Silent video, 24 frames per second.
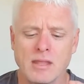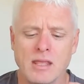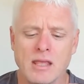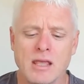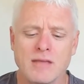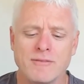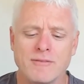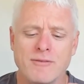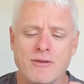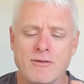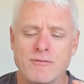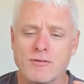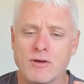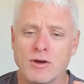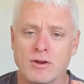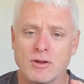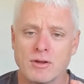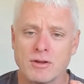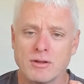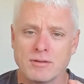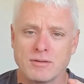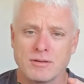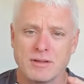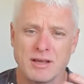if you've got
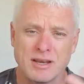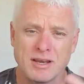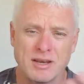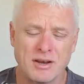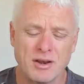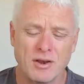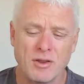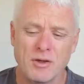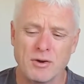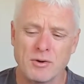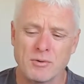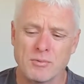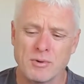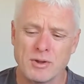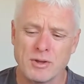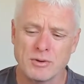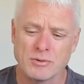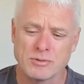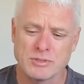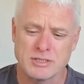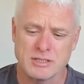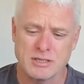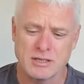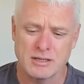and a lot of
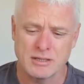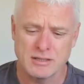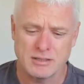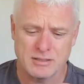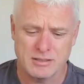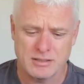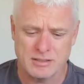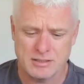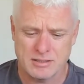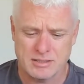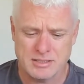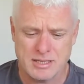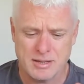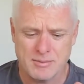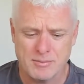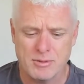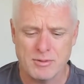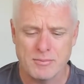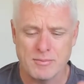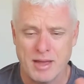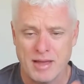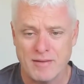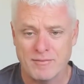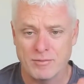reels some of
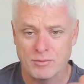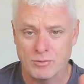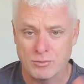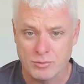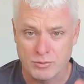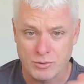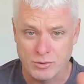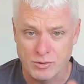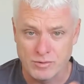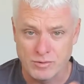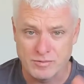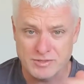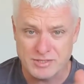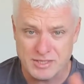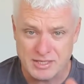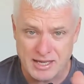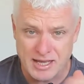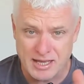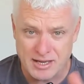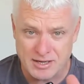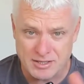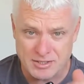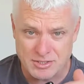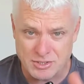them have little grooves in
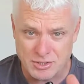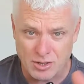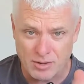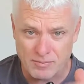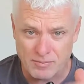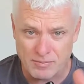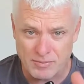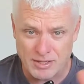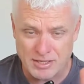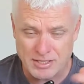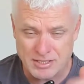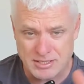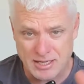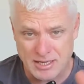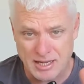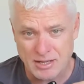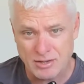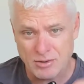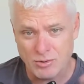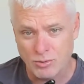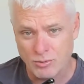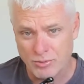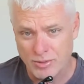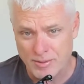there to stop this, and they
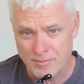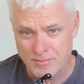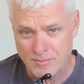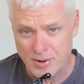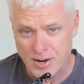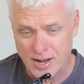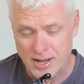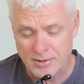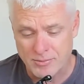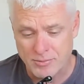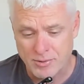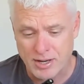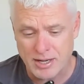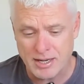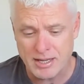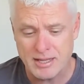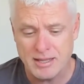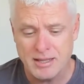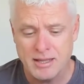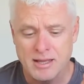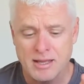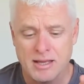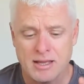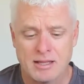call them Braid
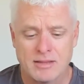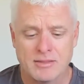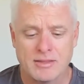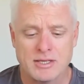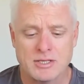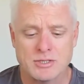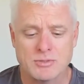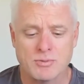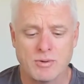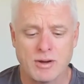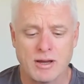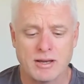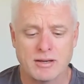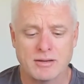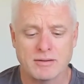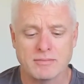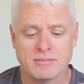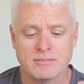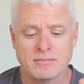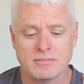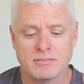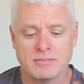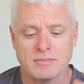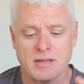Ready. This
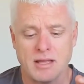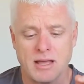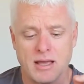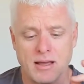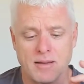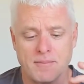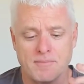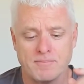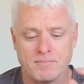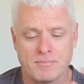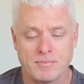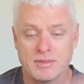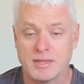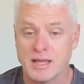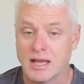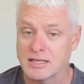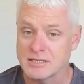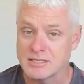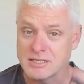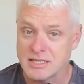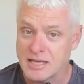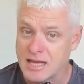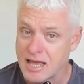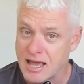one
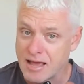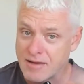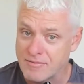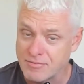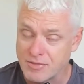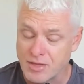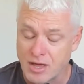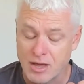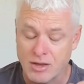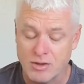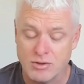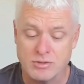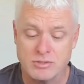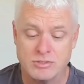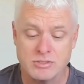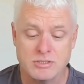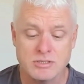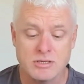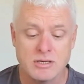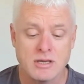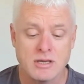doesn't have those.